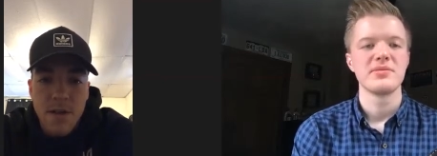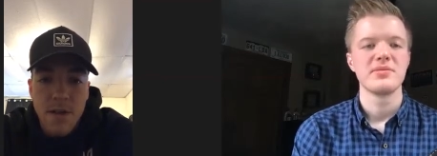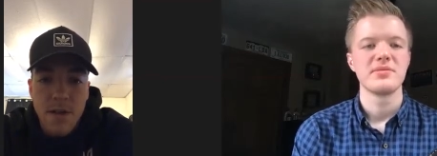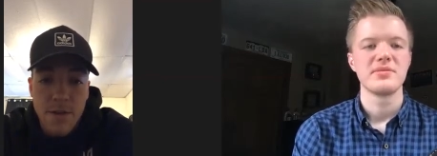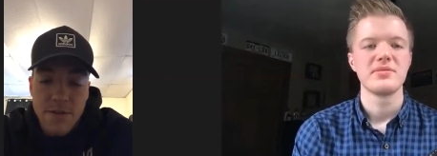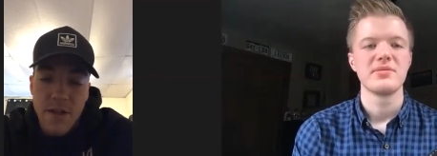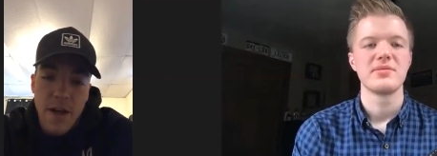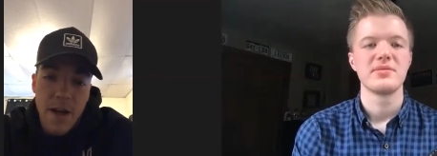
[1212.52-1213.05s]

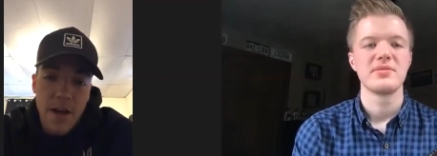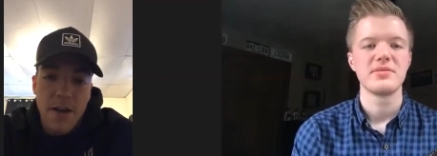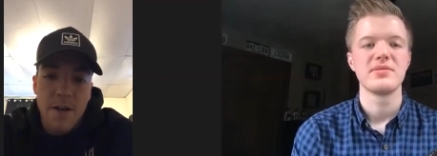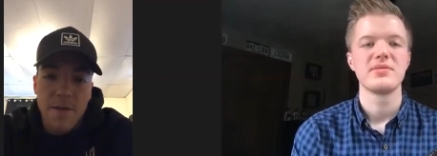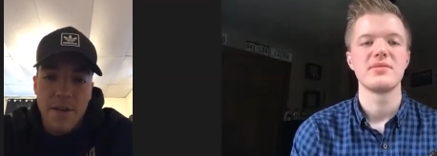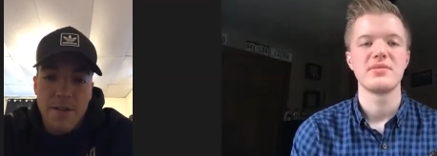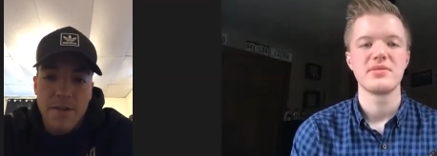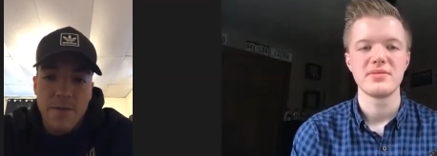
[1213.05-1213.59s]
Speaker 1: It was an honor.
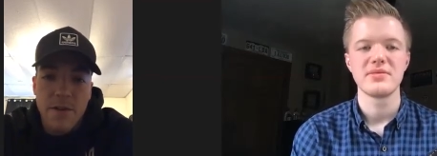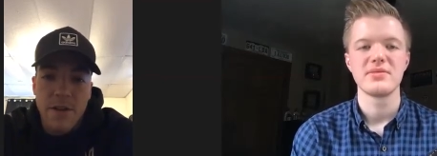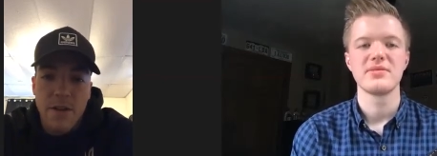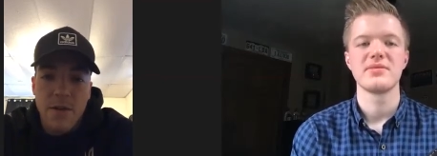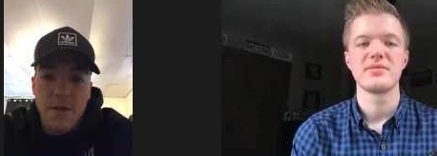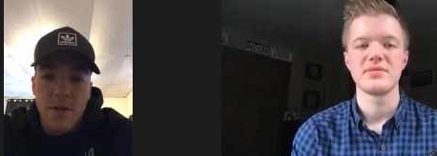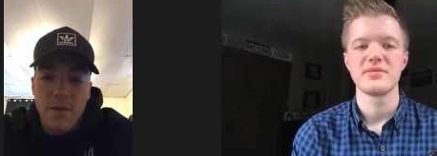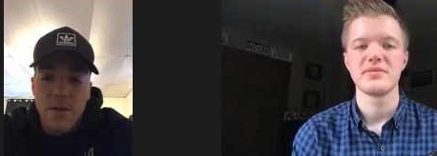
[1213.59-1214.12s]
I mean, it's
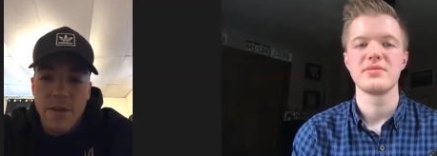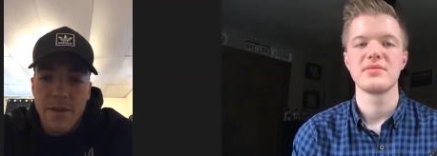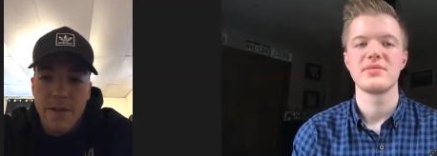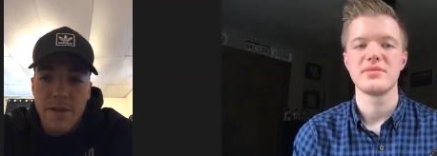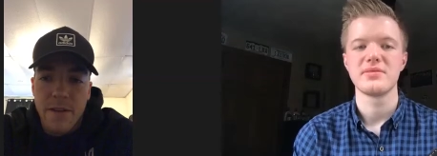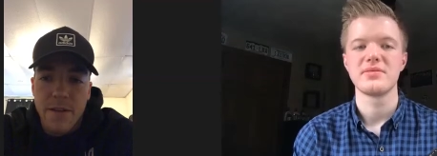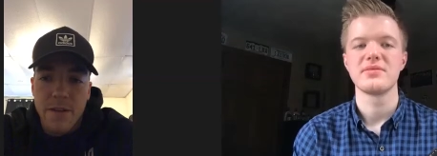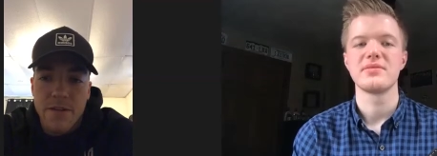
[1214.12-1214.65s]
really cool,
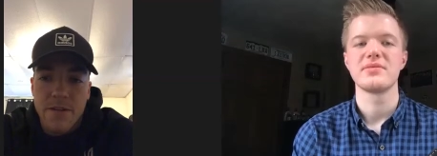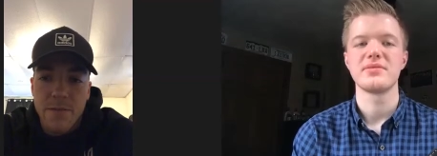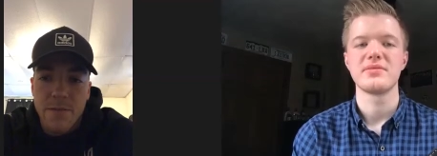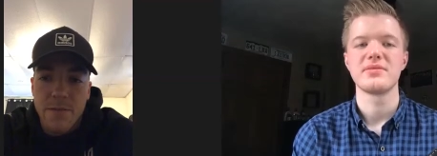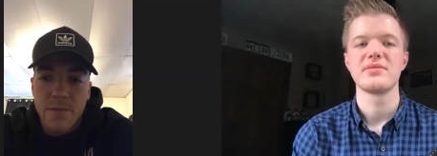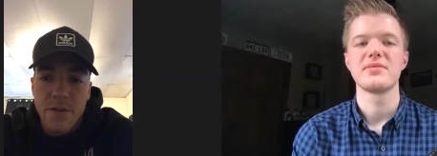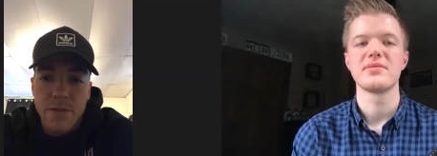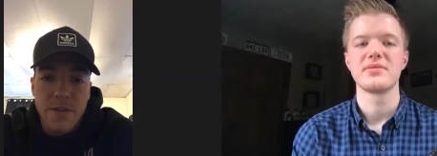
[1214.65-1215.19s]
and, and there's
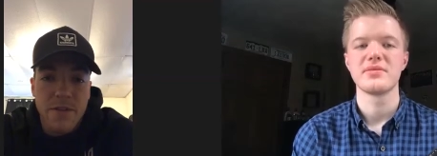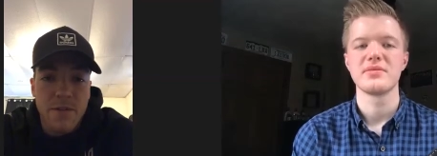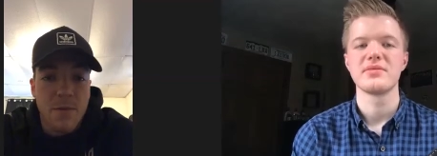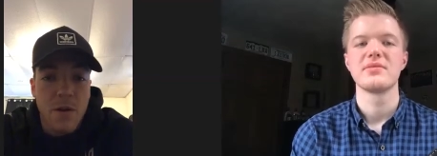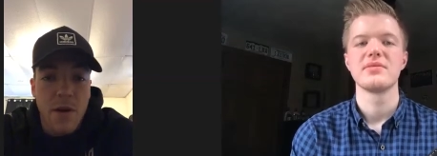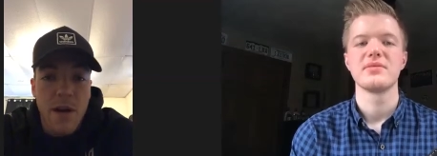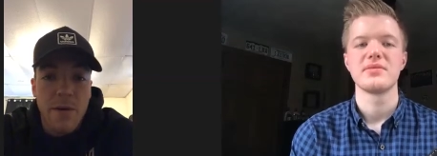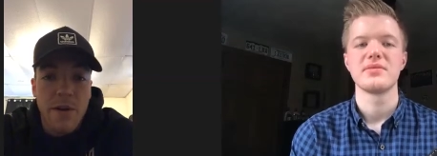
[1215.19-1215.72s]
some there's been
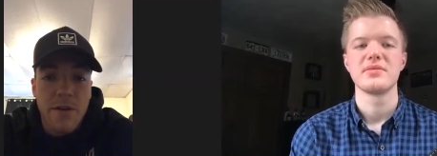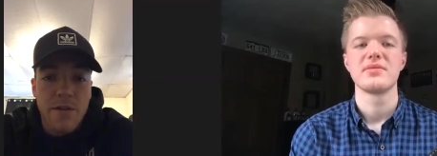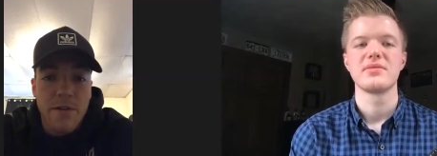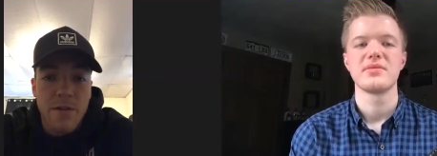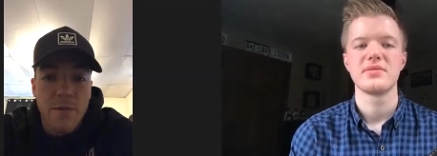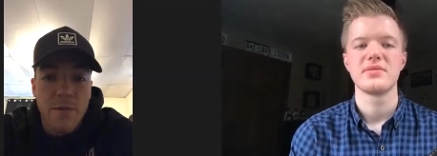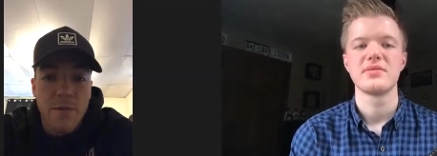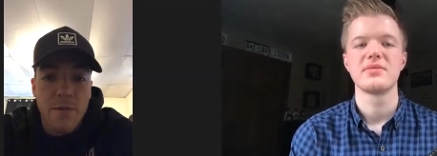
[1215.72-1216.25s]
some great winners
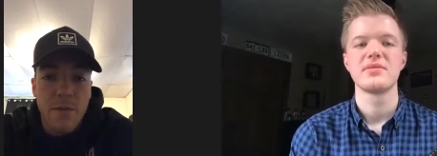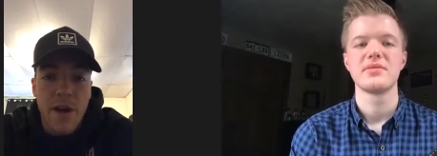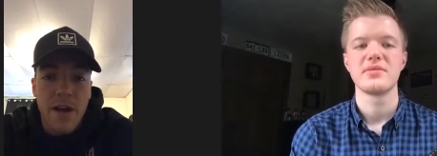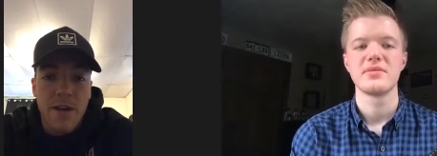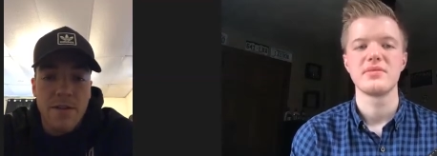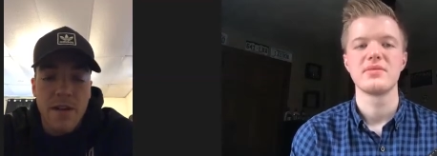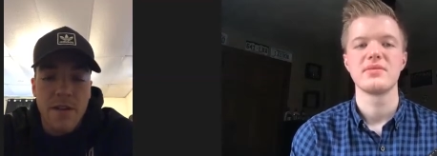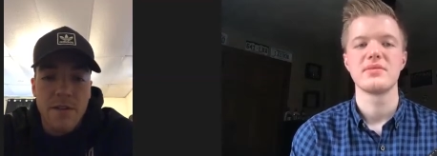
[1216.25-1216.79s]
in the past.